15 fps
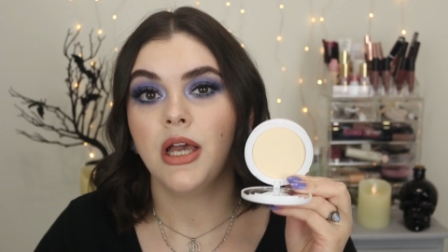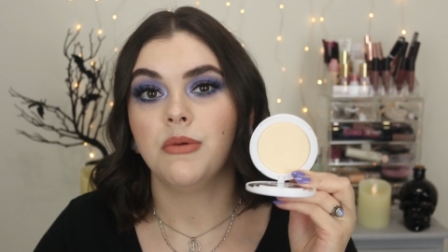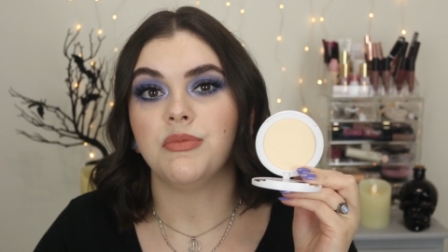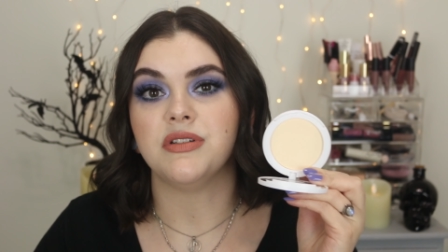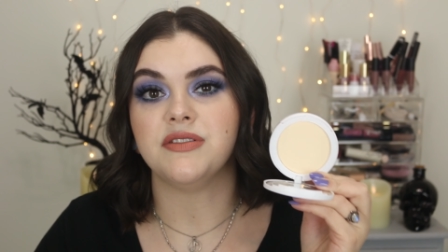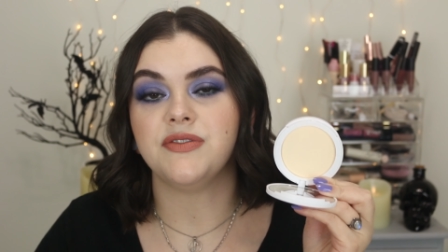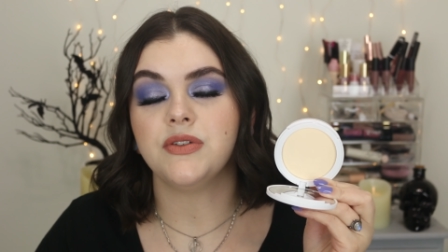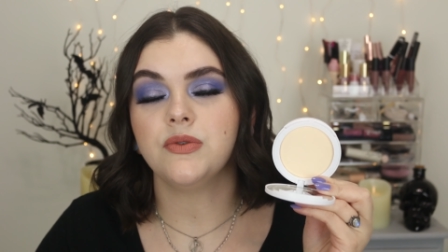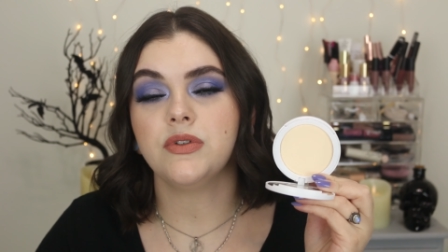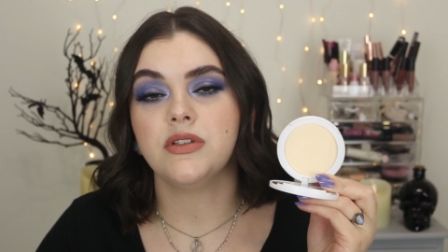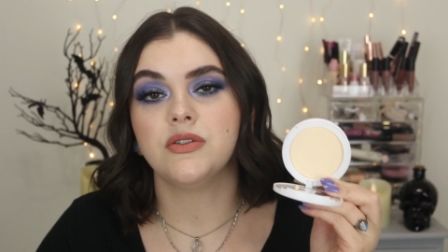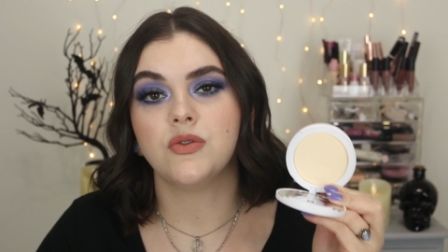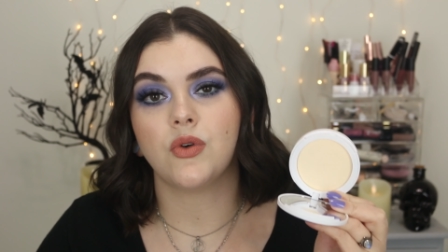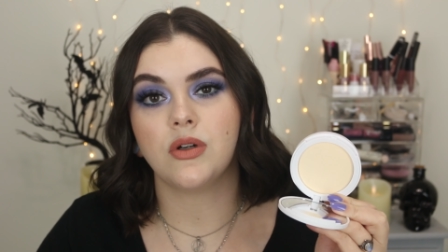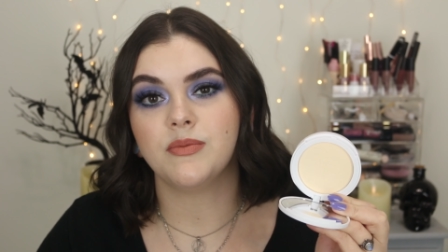But if you are
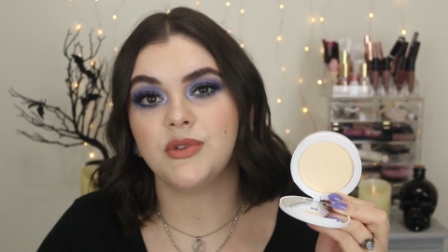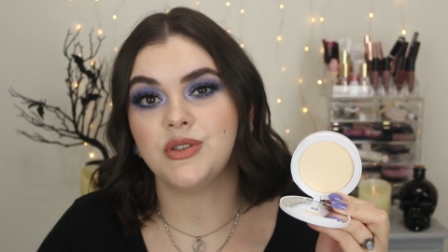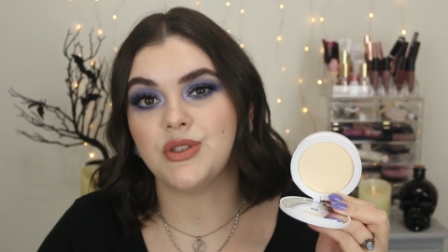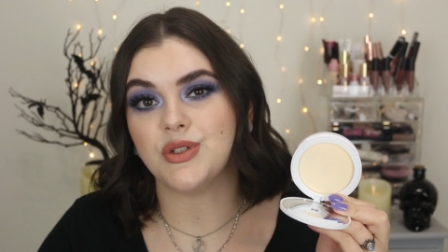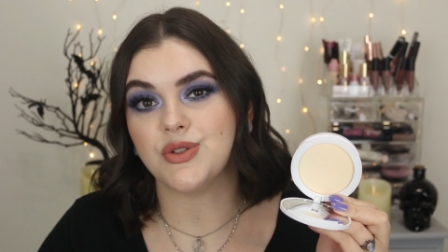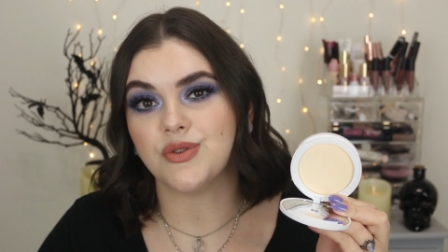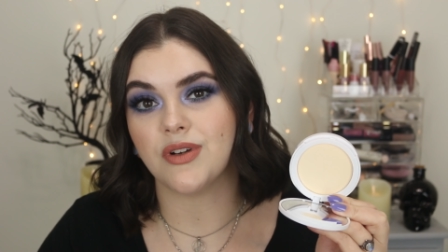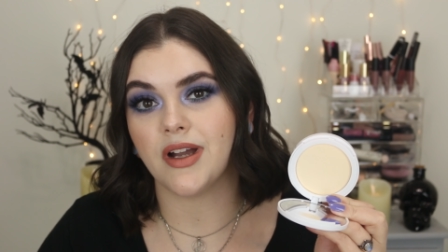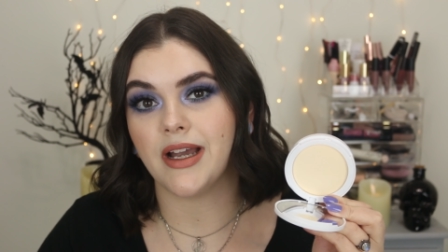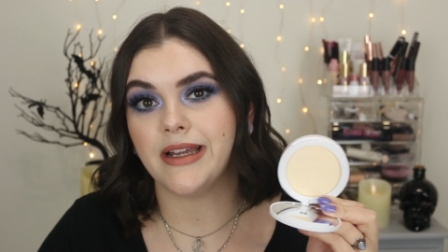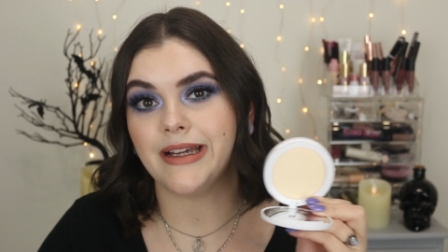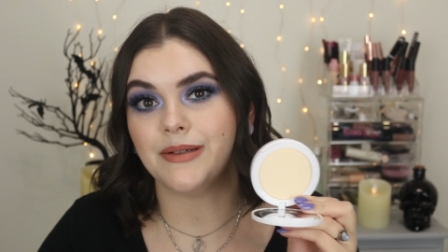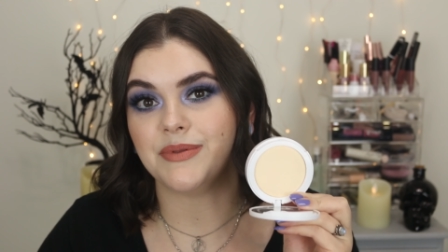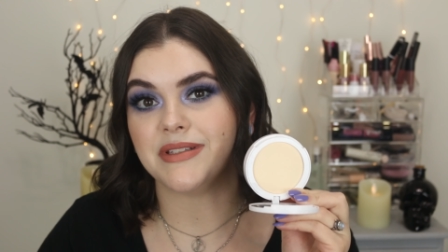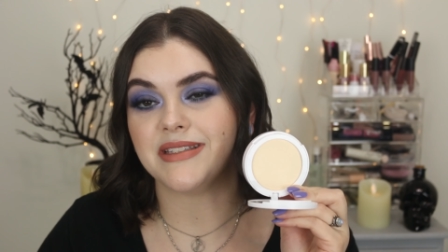normal to dry,
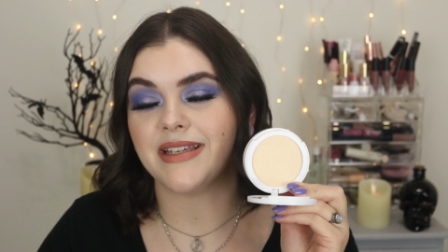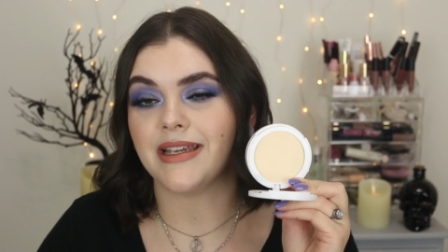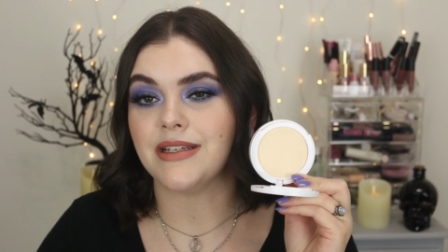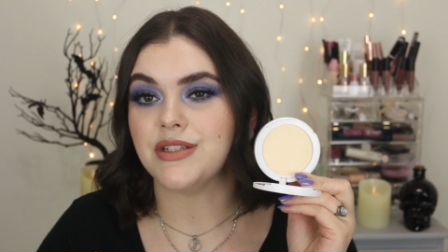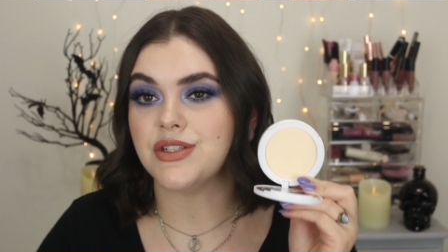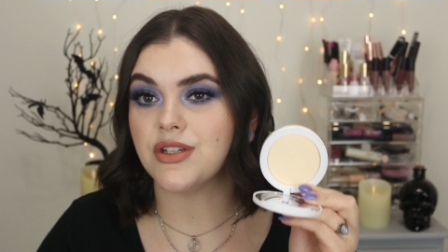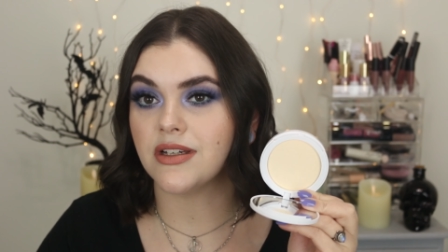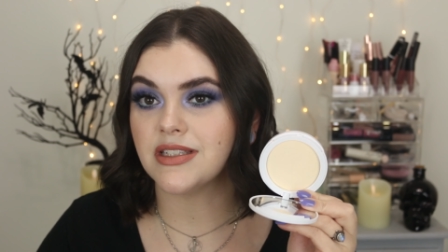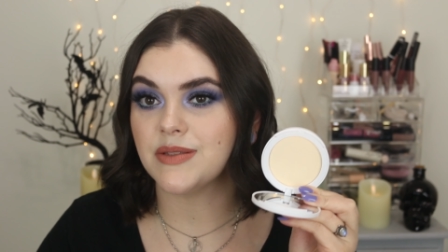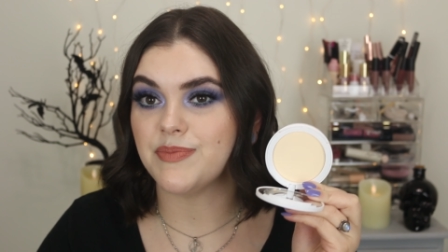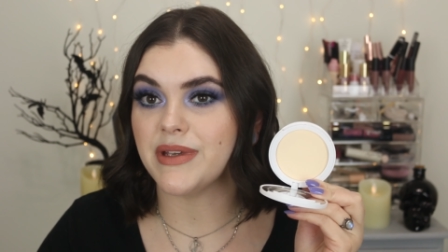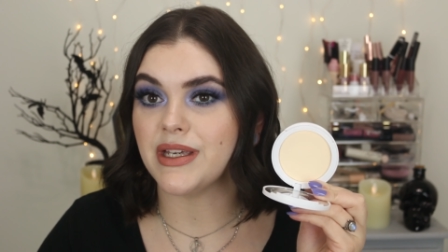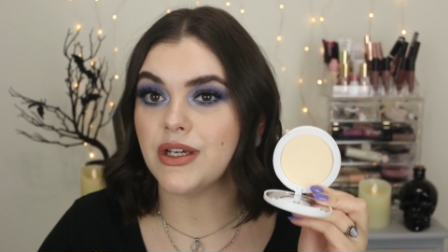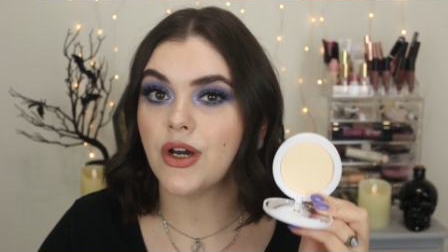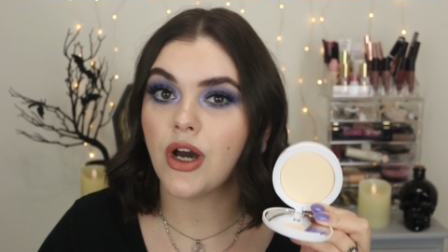I would say just
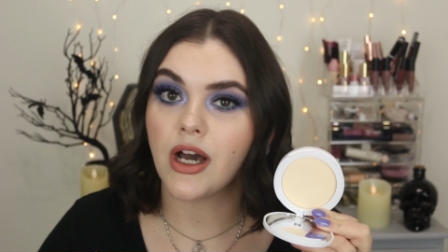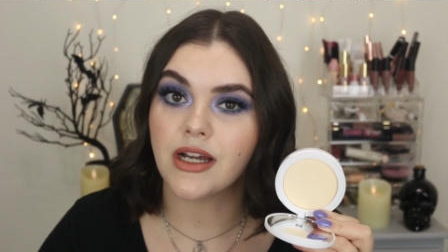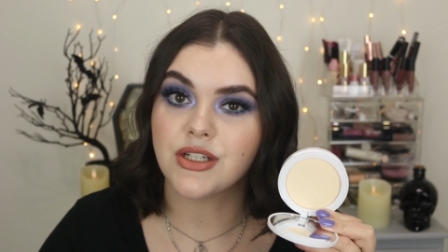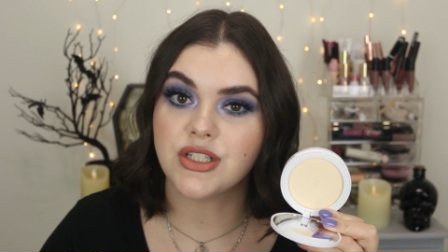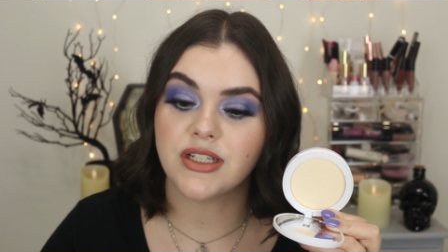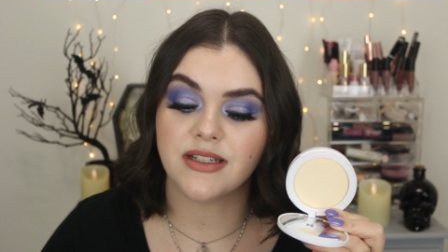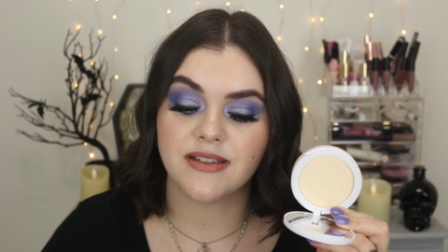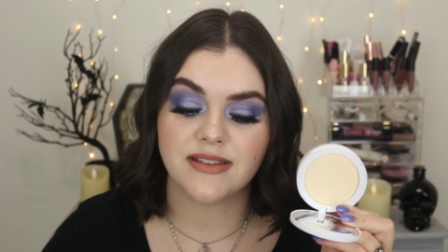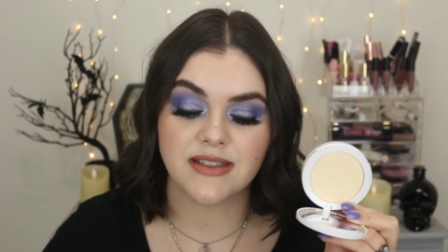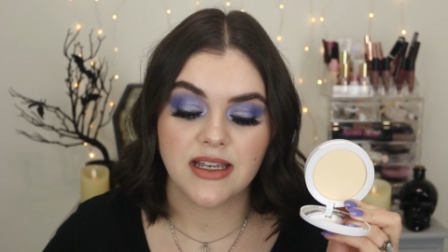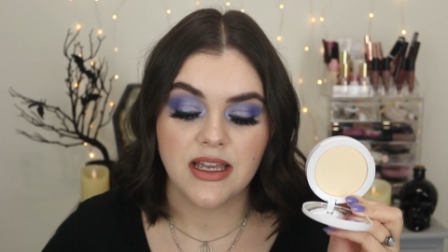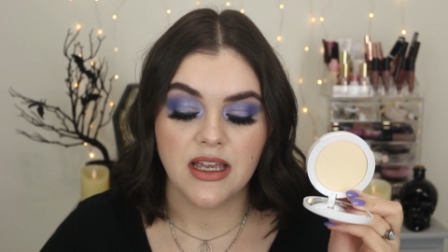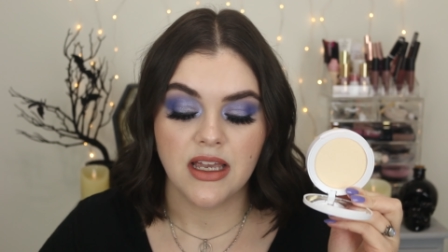be cautious.